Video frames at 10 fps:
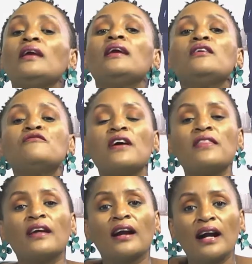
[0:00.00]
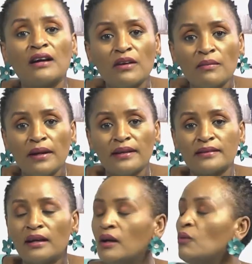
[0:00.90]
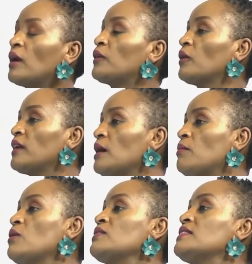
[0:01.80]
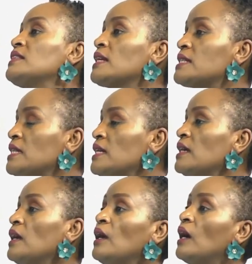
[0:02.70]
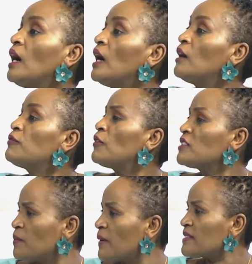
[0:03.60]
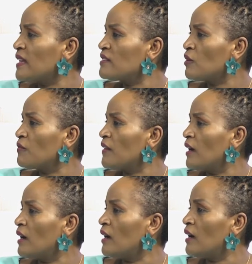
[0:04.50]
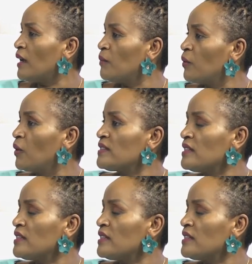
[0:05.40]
Even the government. We are talking about 40% of their employees,